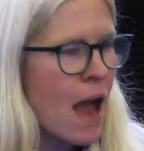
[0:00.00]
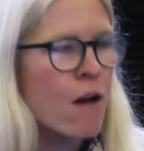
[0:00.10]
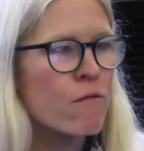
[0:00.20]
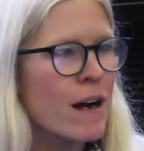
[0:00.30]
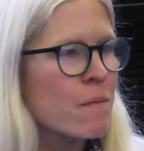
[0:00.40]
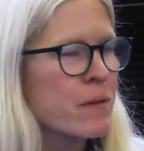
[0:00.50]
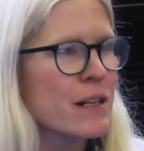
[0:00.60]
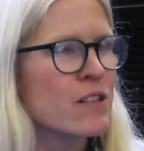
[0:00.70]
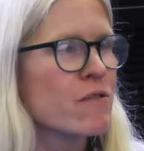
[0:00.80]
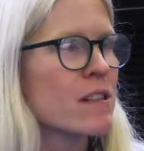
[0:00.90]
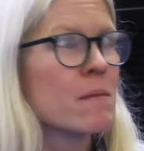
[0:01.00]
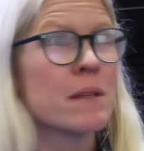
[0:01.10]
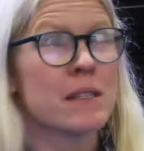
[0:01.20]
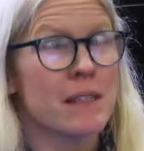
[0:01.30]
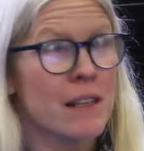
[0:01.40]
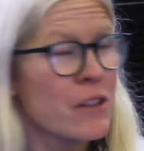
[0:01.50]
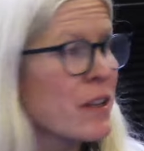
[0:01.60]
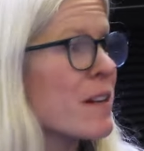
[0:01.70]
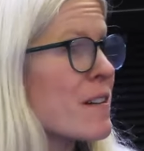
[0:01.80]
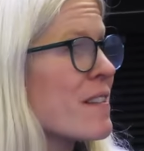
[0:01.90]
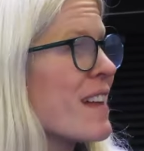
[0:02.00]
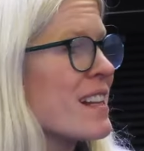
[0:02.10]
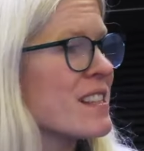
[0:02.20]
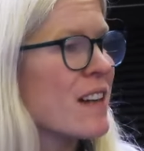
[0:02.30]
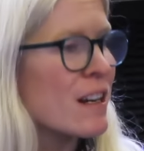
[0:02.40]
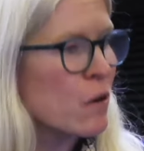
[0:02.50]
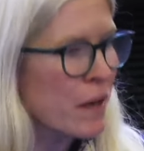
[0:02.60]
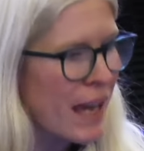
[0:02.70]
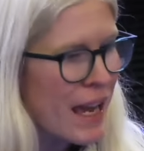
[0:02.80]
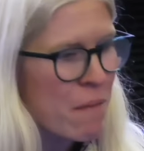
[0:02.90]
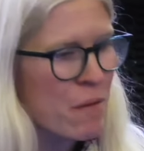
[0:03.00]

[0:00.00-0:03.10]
outright plagiarism is clear, that's not okay.